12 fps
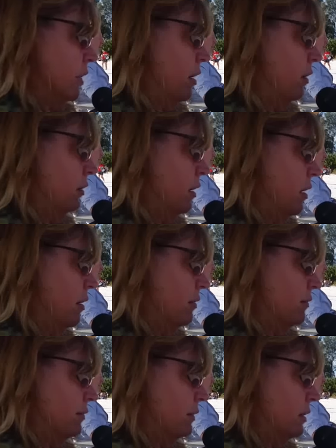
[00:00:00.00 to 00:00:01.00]
with our
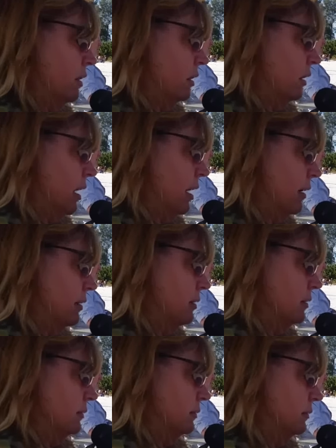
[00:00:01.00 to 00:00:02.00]
love and our light.